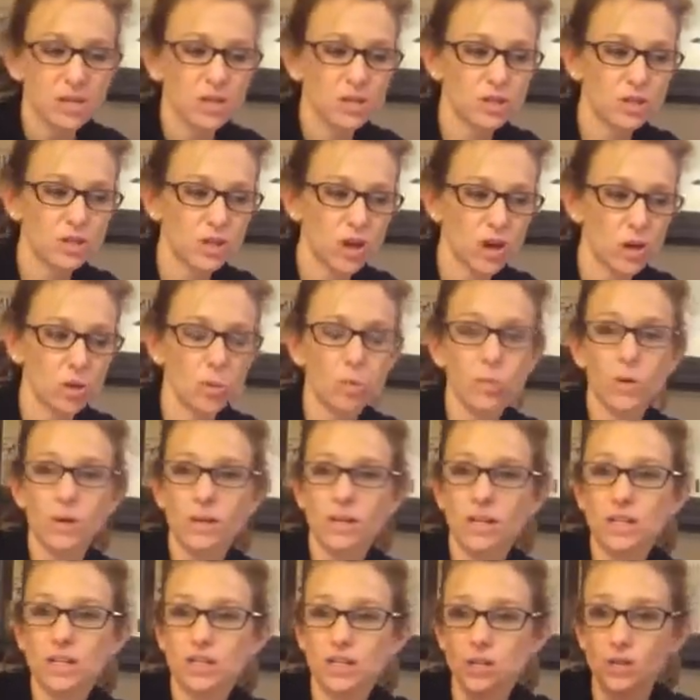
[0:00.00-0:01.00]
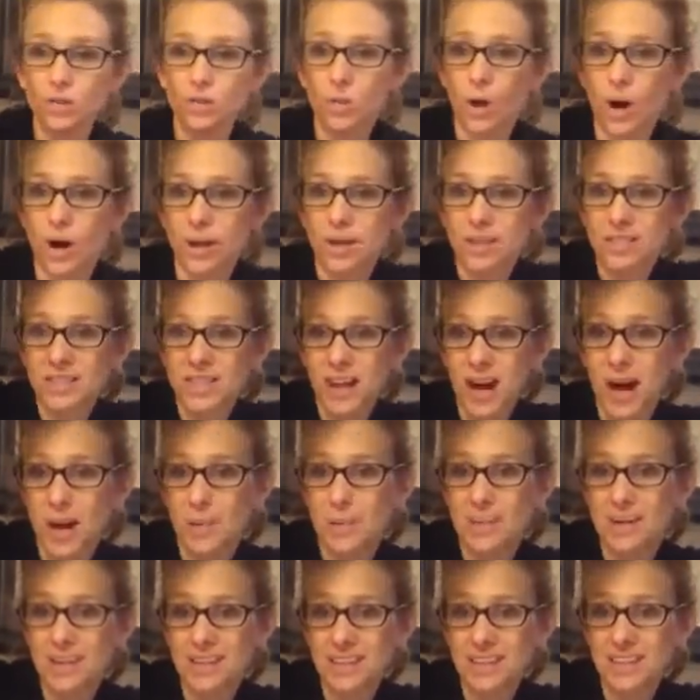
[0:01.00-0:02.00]
So, we're going to do our
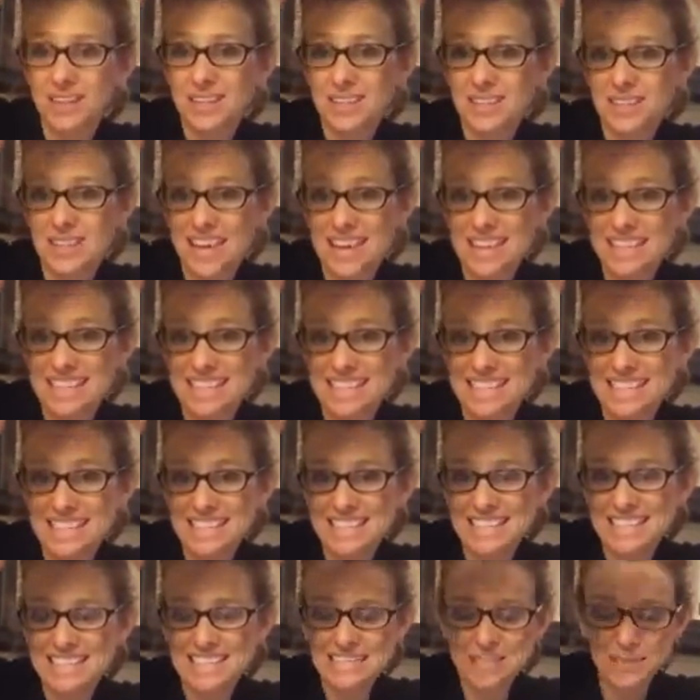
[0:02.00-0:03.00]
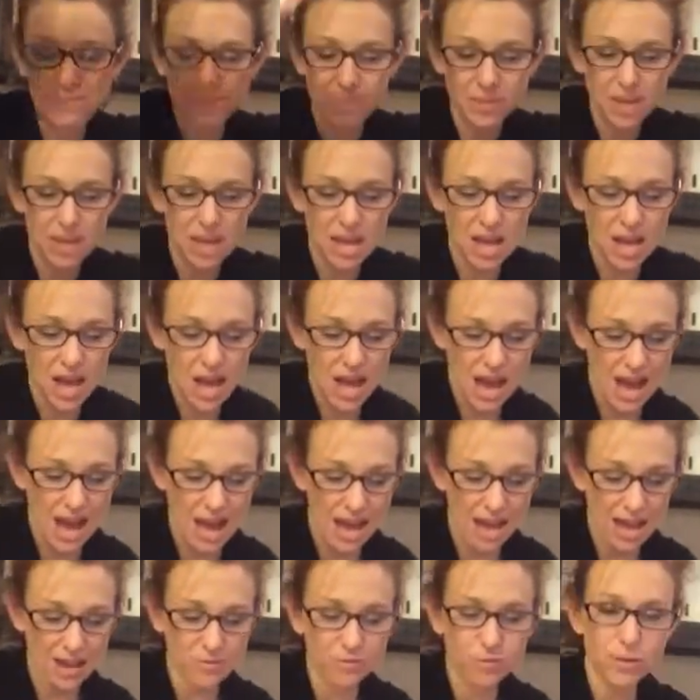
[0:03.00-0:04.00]
topic sentence.
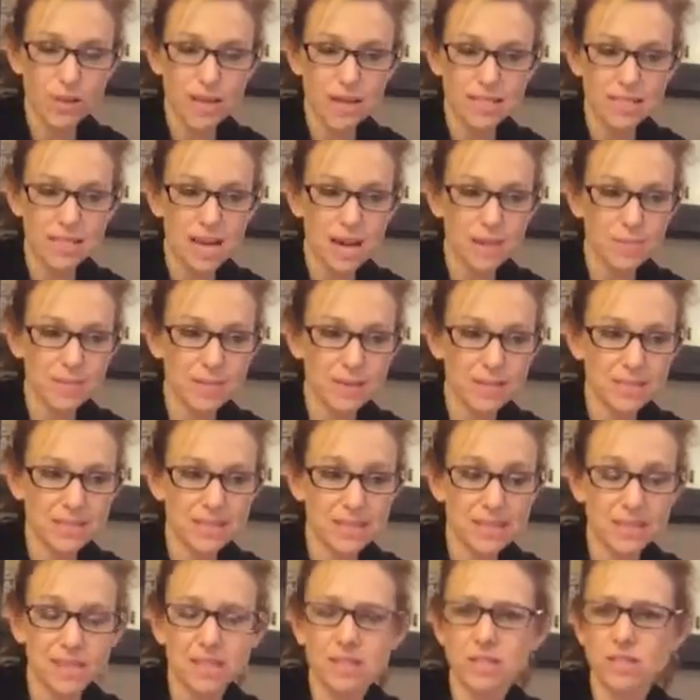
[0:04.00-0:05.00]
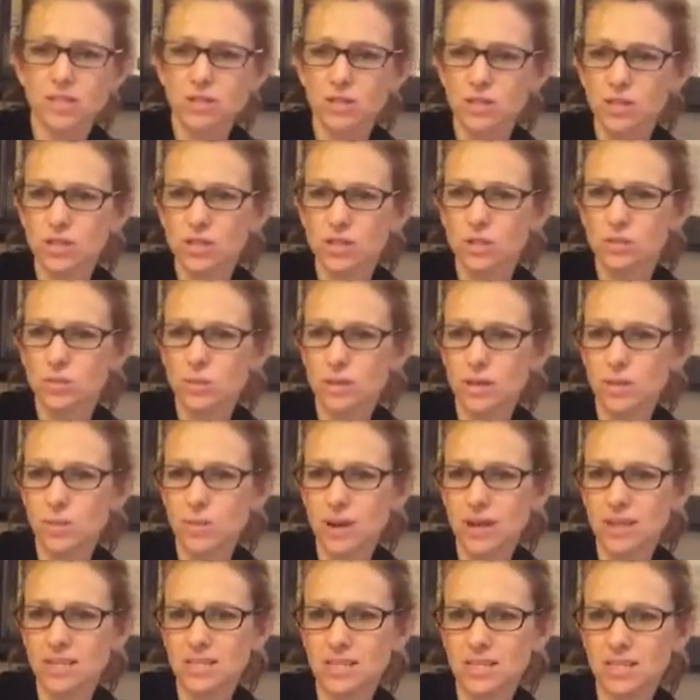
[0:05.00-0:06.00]
And for that topic sentence, there's 3
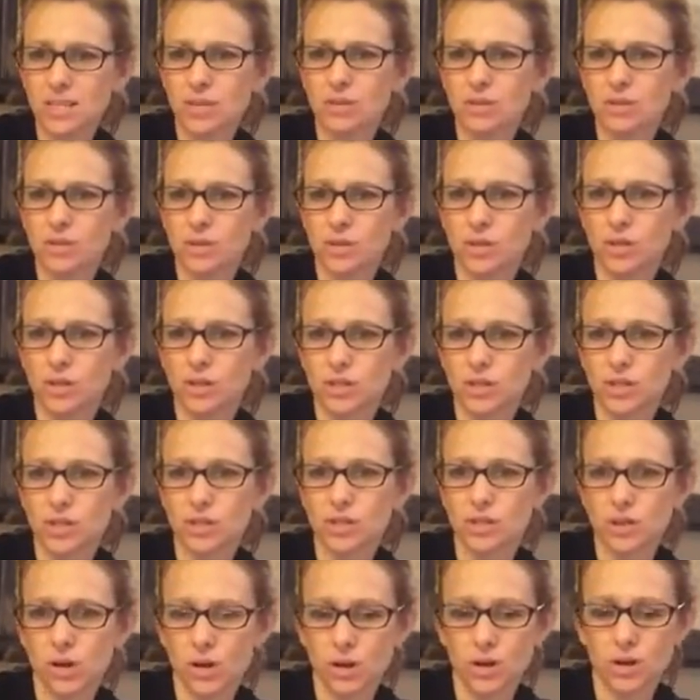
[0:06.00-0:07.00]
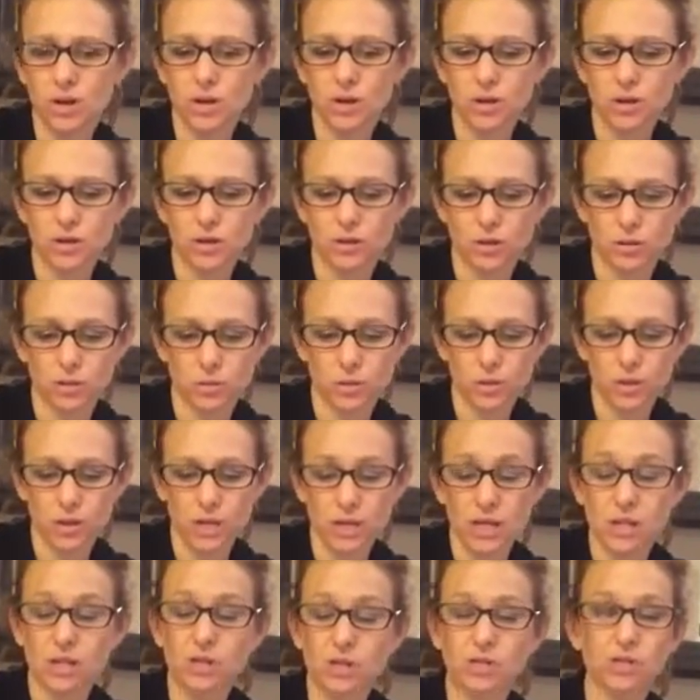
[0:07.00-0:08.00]
ways that you could start your
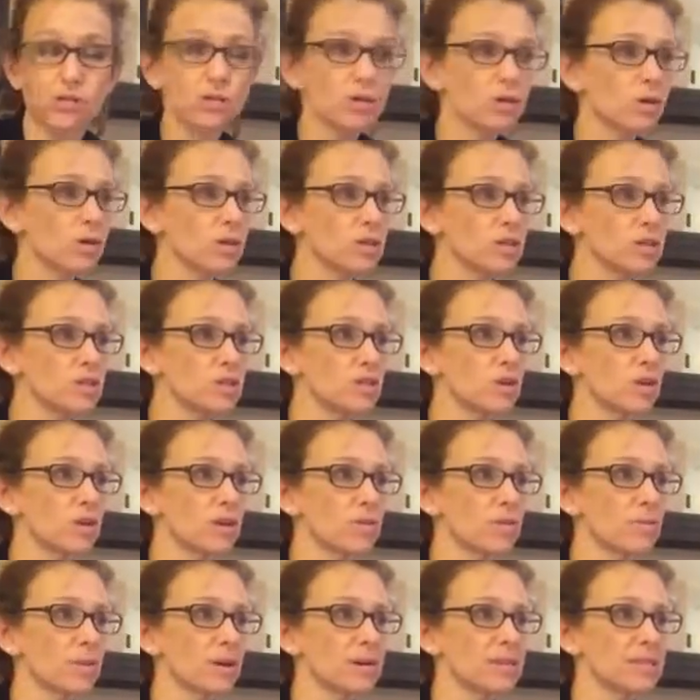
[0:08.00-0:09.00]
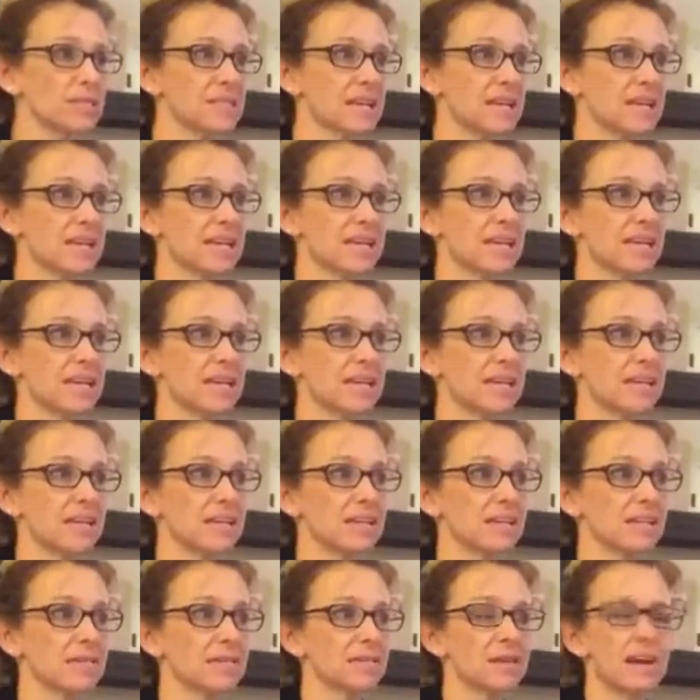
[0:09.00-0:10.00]
story. You could start it by saying,
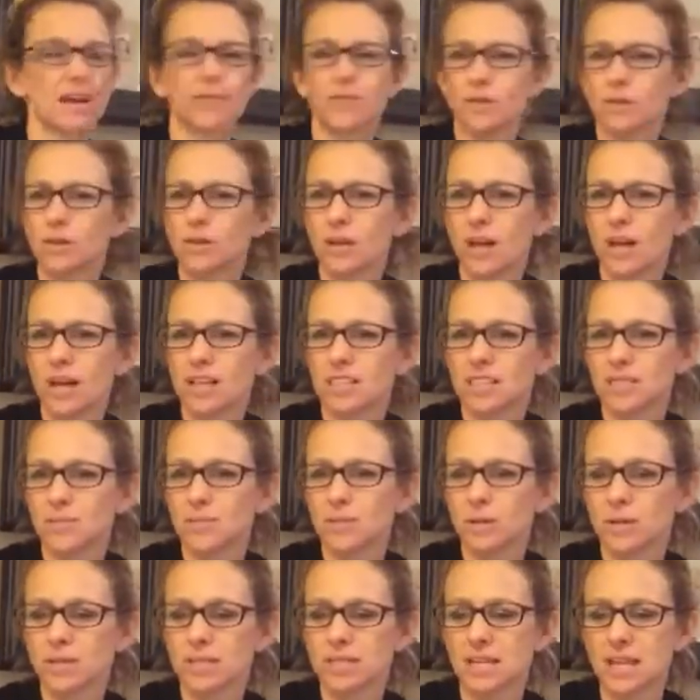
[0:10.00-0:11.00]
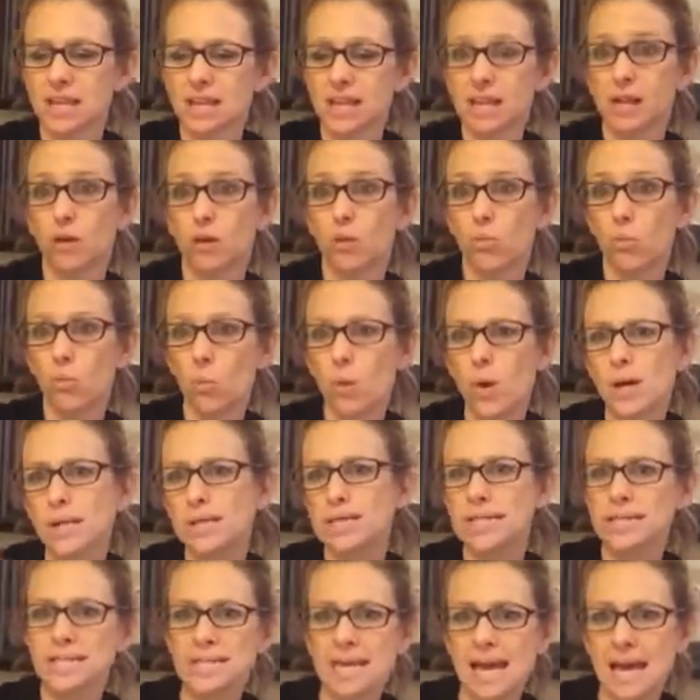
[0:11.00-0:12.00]
I've heard lots of books say like
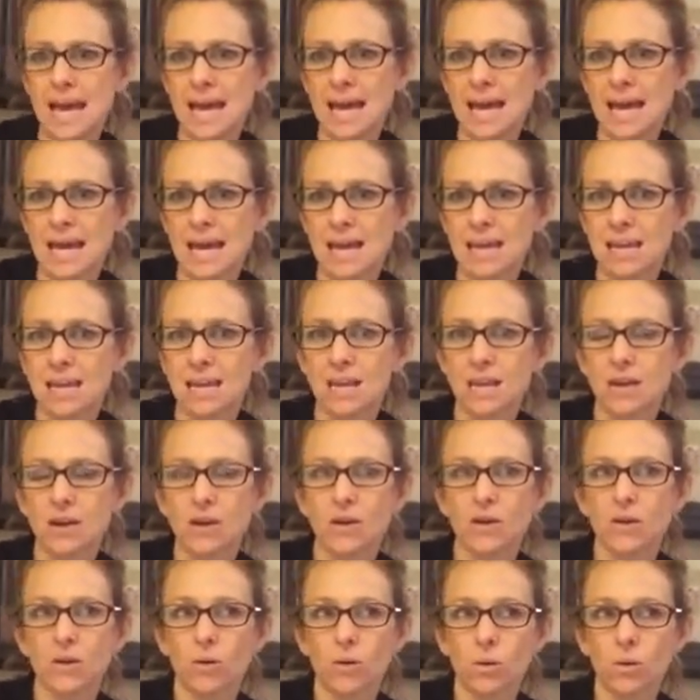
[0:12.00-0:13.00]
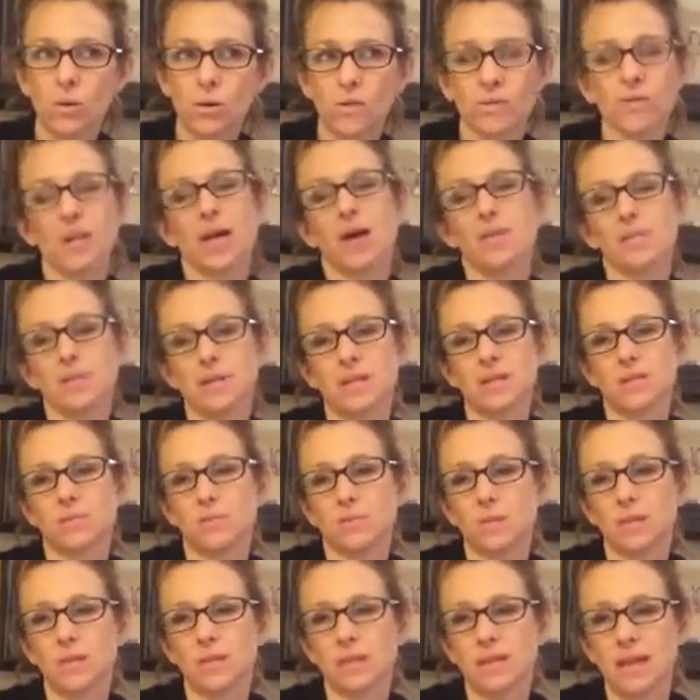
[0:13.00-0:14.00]
one day, or if it happened at
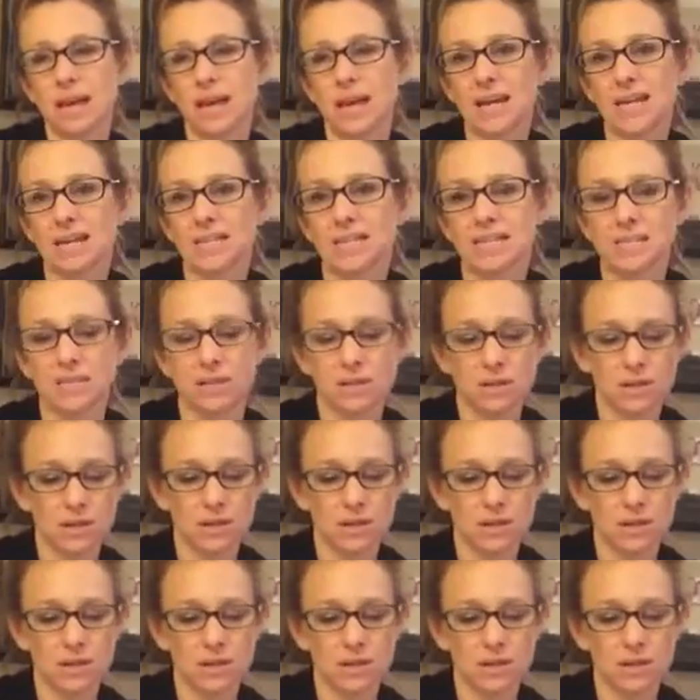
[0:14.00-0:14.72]
one night,